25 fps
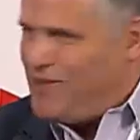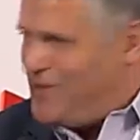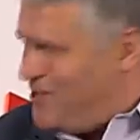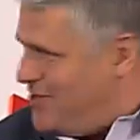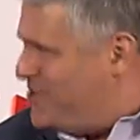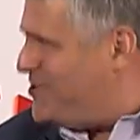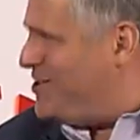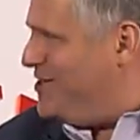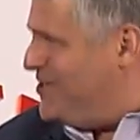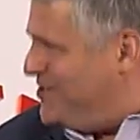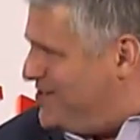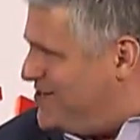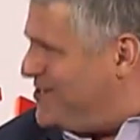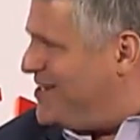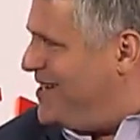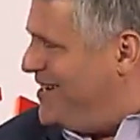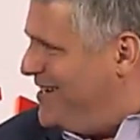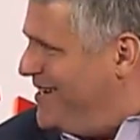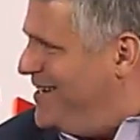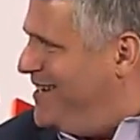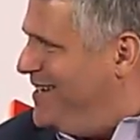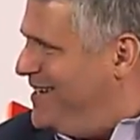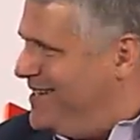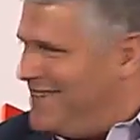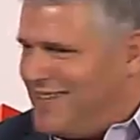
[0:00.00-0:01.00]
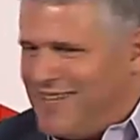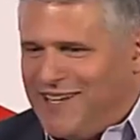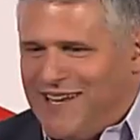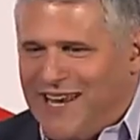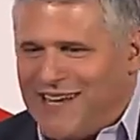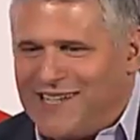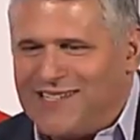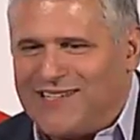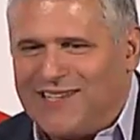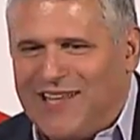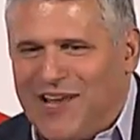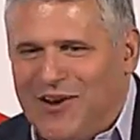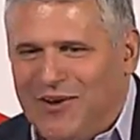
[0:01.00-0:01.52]
this is the
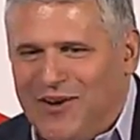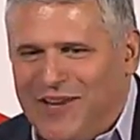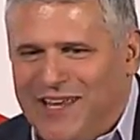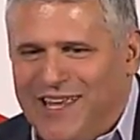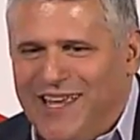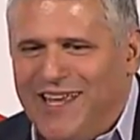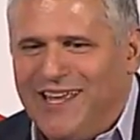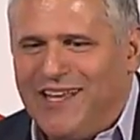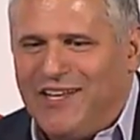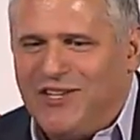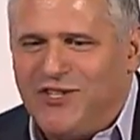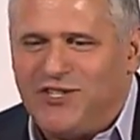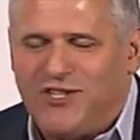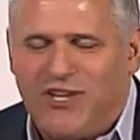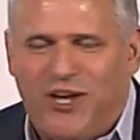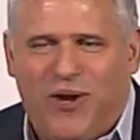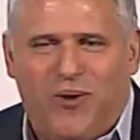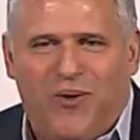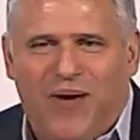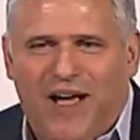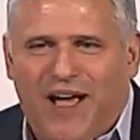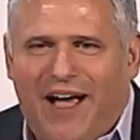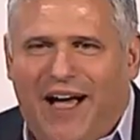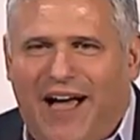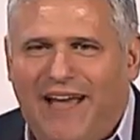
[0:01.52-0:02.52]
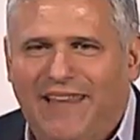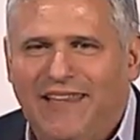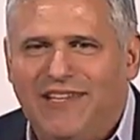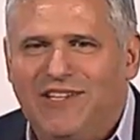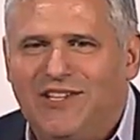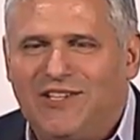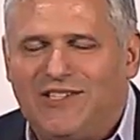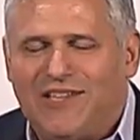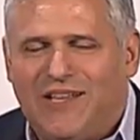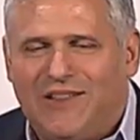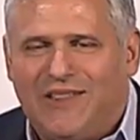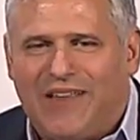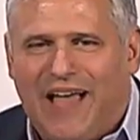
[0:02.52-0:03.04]
next Larry King. So I think
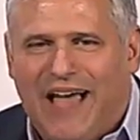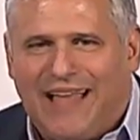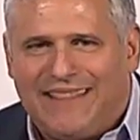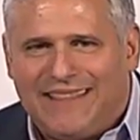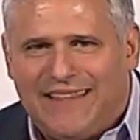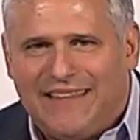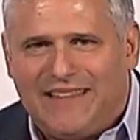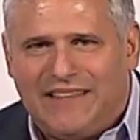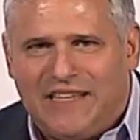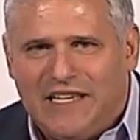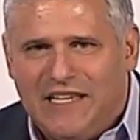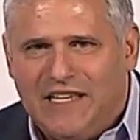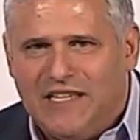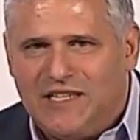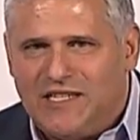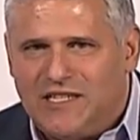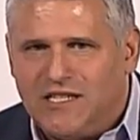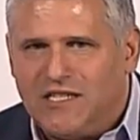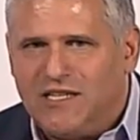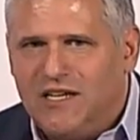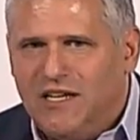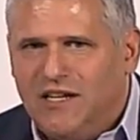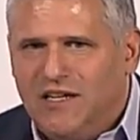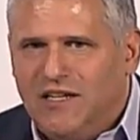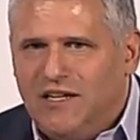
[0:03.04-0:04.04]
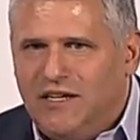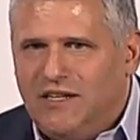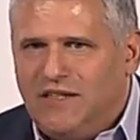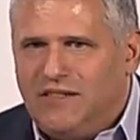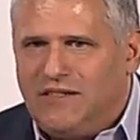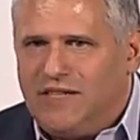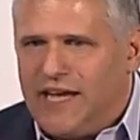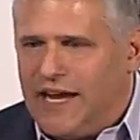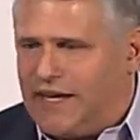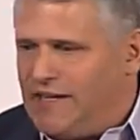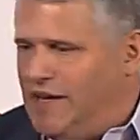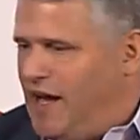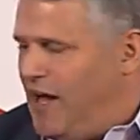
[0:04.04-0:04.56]
there's a lot that these
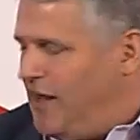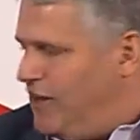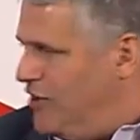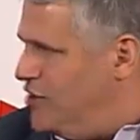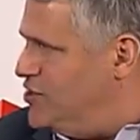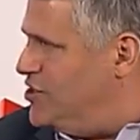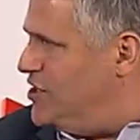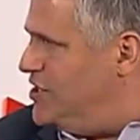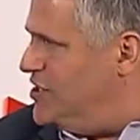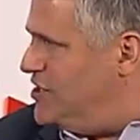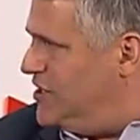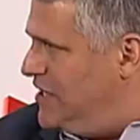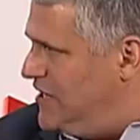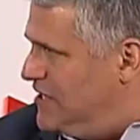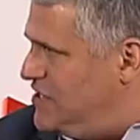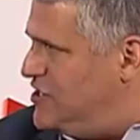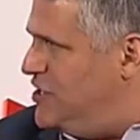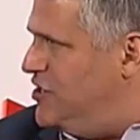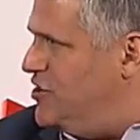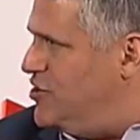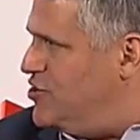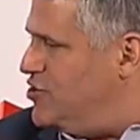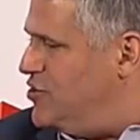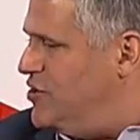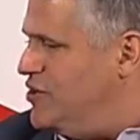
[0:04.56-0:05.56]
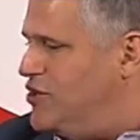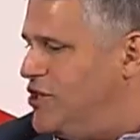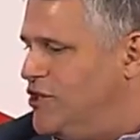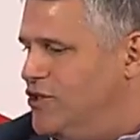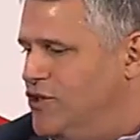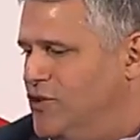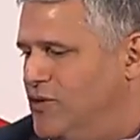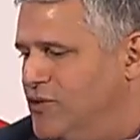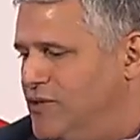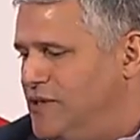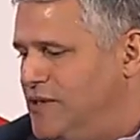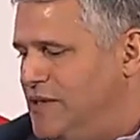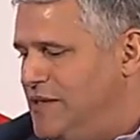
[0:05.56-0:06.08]
technologies and these industries can
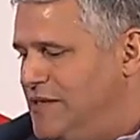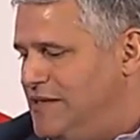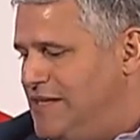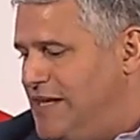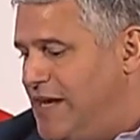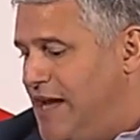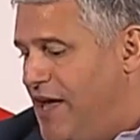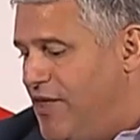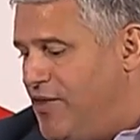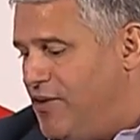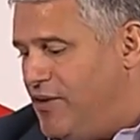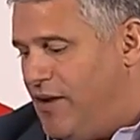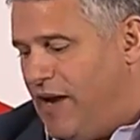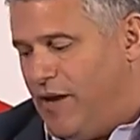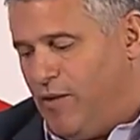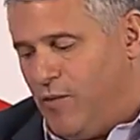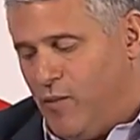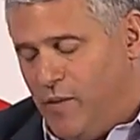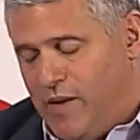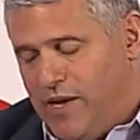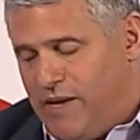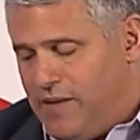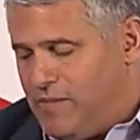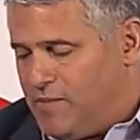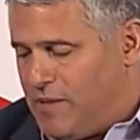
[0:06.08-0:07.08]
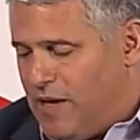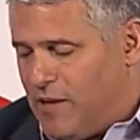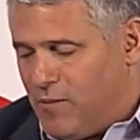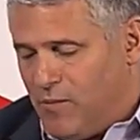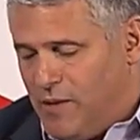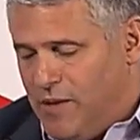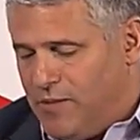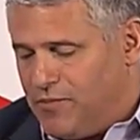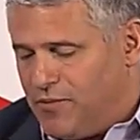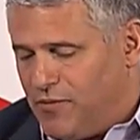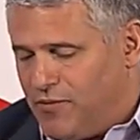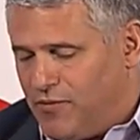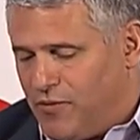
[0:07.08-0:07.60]
do together, and
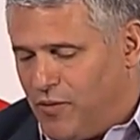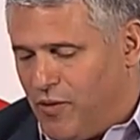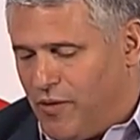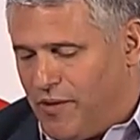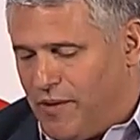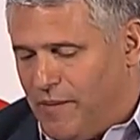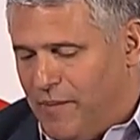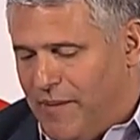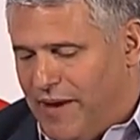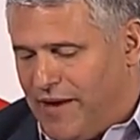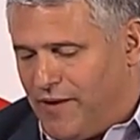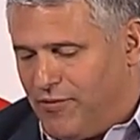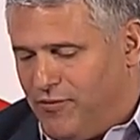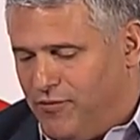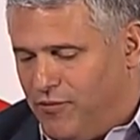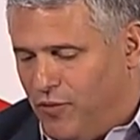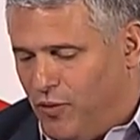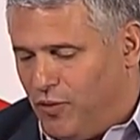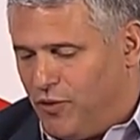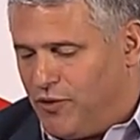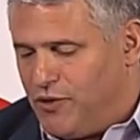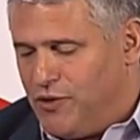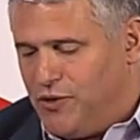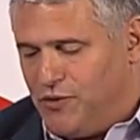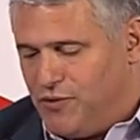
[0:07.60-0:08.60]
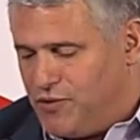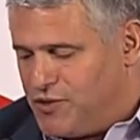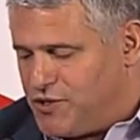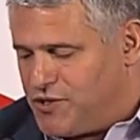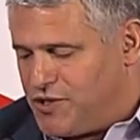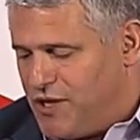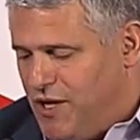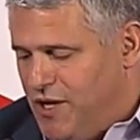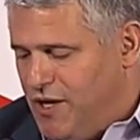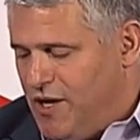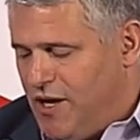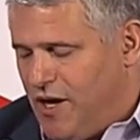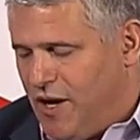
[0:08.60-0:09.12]
we prefer to make full
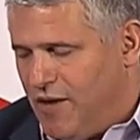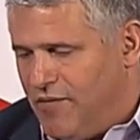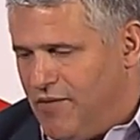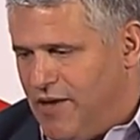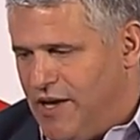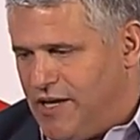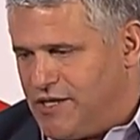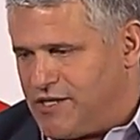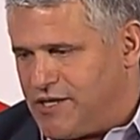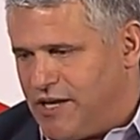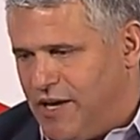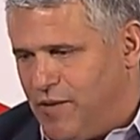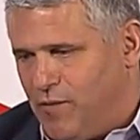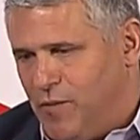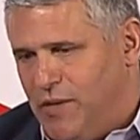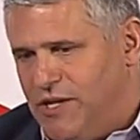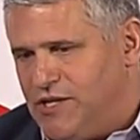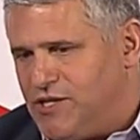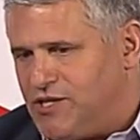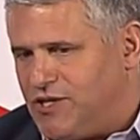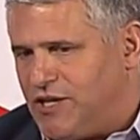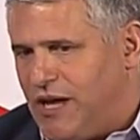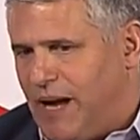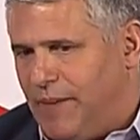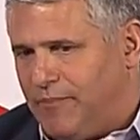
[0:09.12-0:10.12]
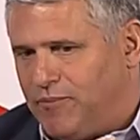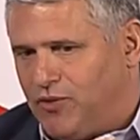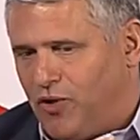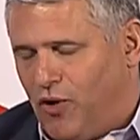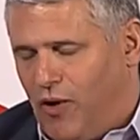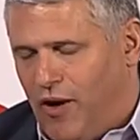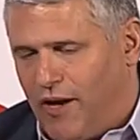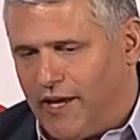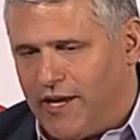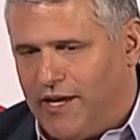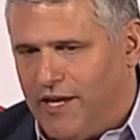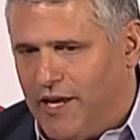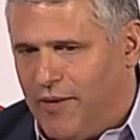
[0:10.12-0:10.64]
use of this, and we stopped
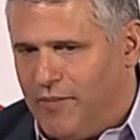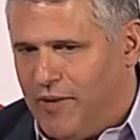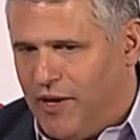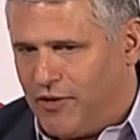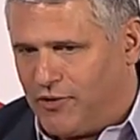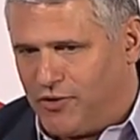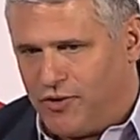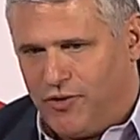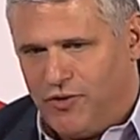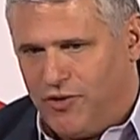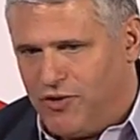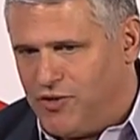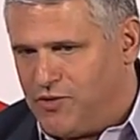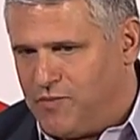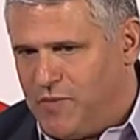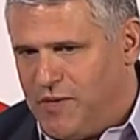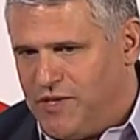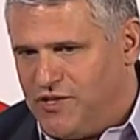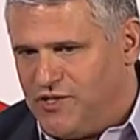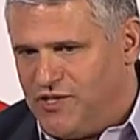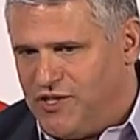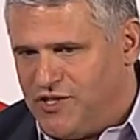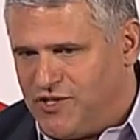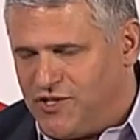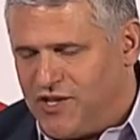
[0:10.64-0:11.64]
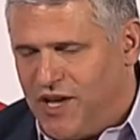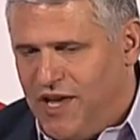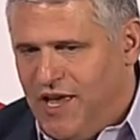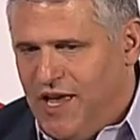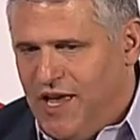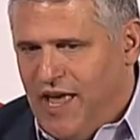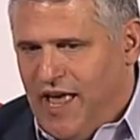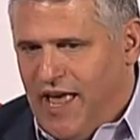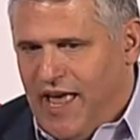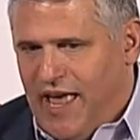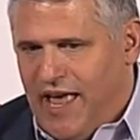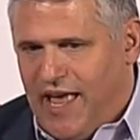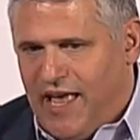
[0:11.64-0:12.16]
talking about Turner's business
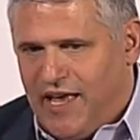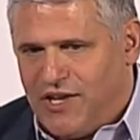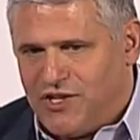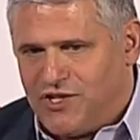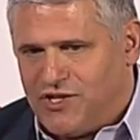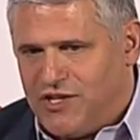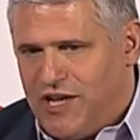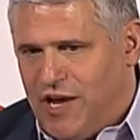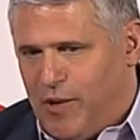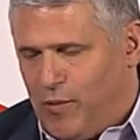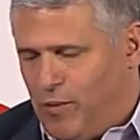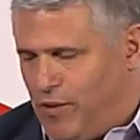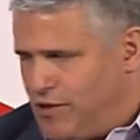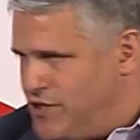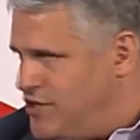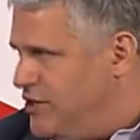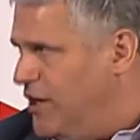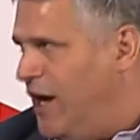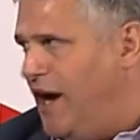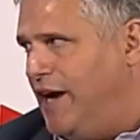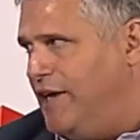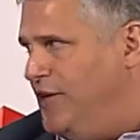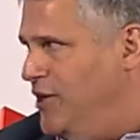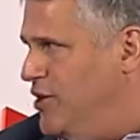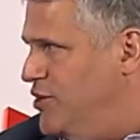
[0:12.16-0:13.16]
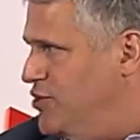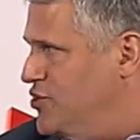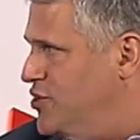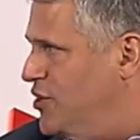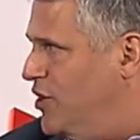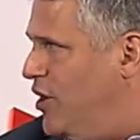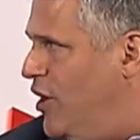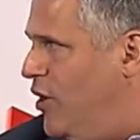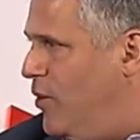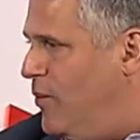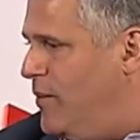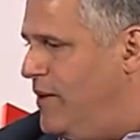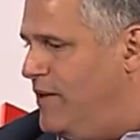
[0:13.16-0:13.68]
as networks 9 years
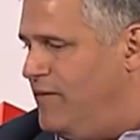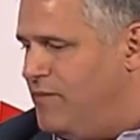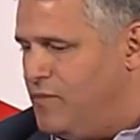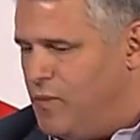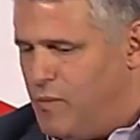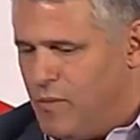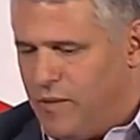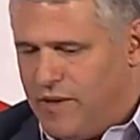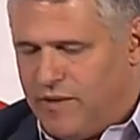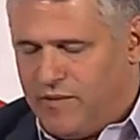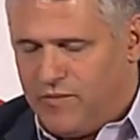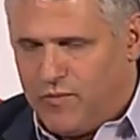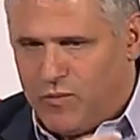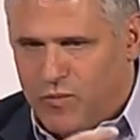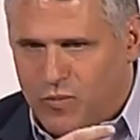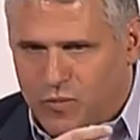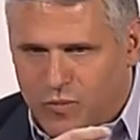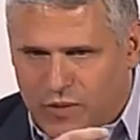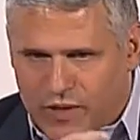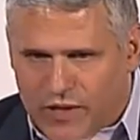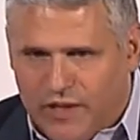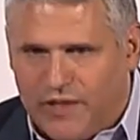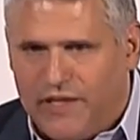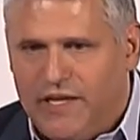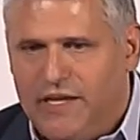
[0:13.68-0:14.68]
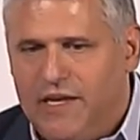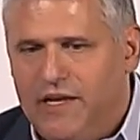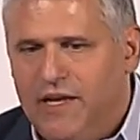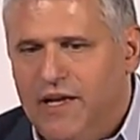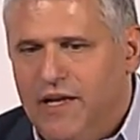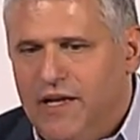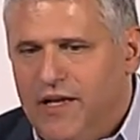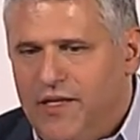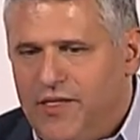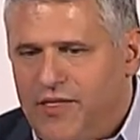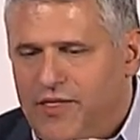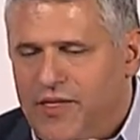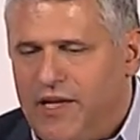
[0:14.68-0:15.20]
ago. We really
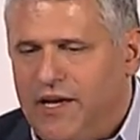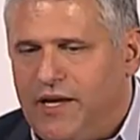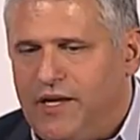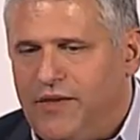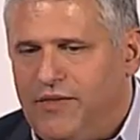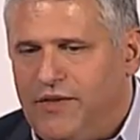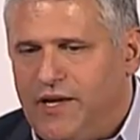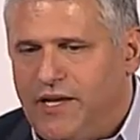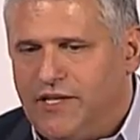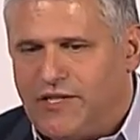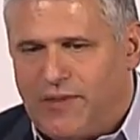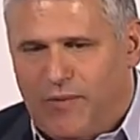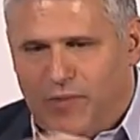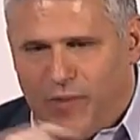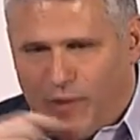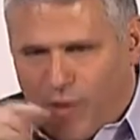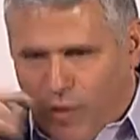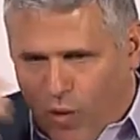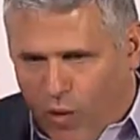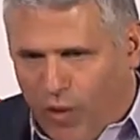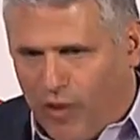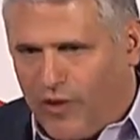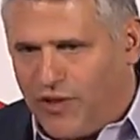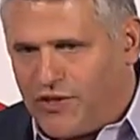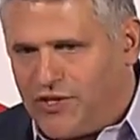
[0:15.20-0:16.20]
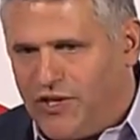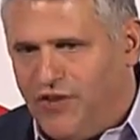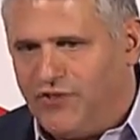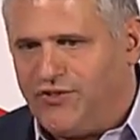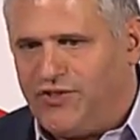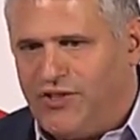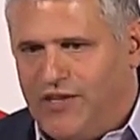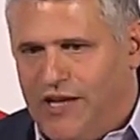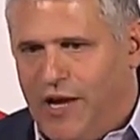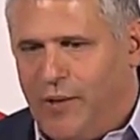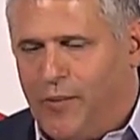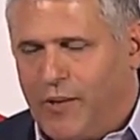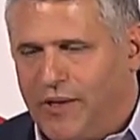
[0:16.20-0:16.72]
think of these, and we call ourselves
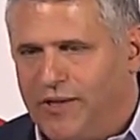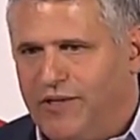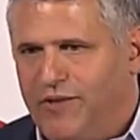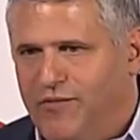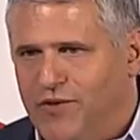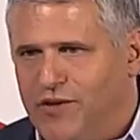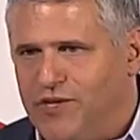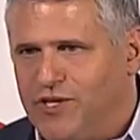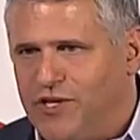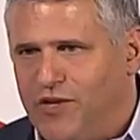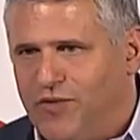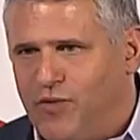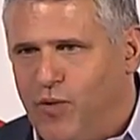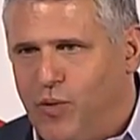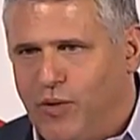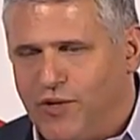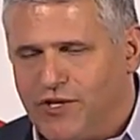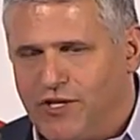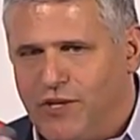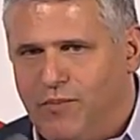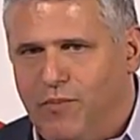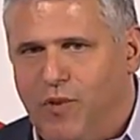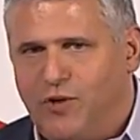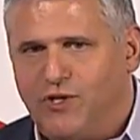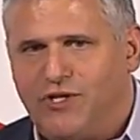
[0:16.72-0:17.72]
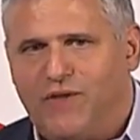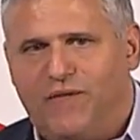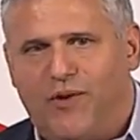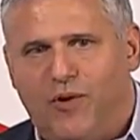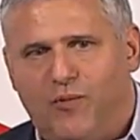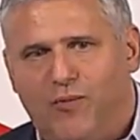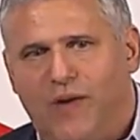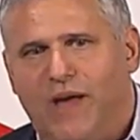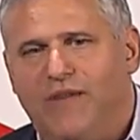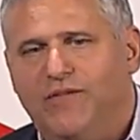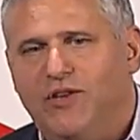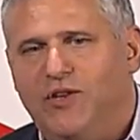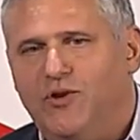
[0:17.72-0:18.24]
the network division, of course, and most of our
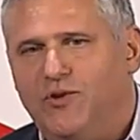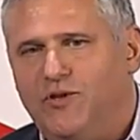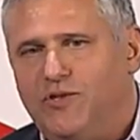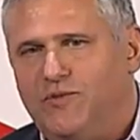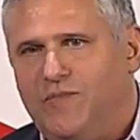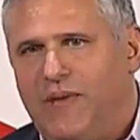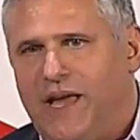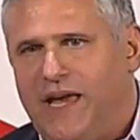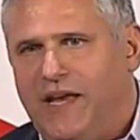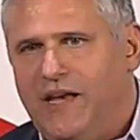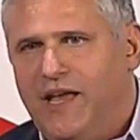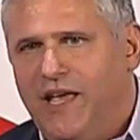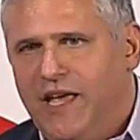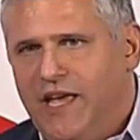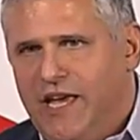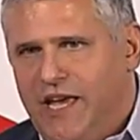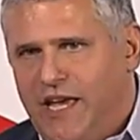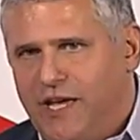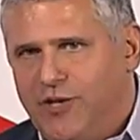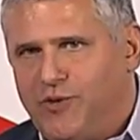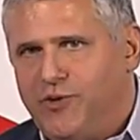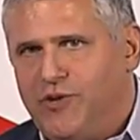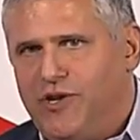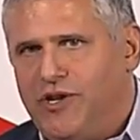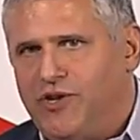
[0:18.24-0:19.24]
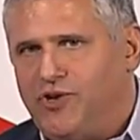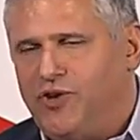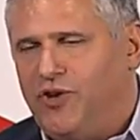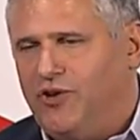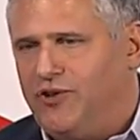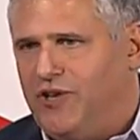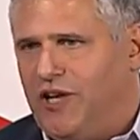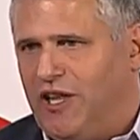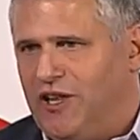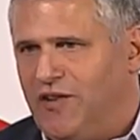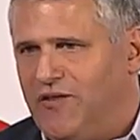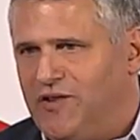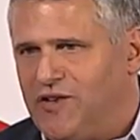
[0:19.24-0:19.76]
revenue is made in traditional
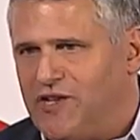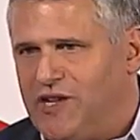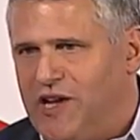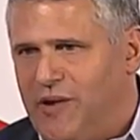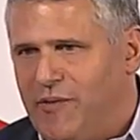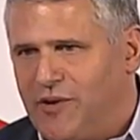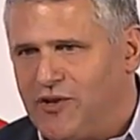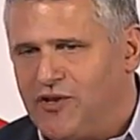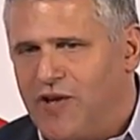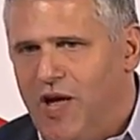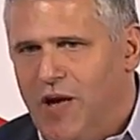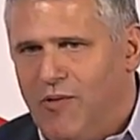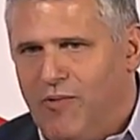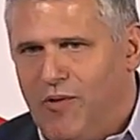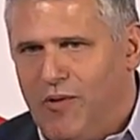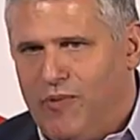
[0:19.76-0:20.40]
television networks.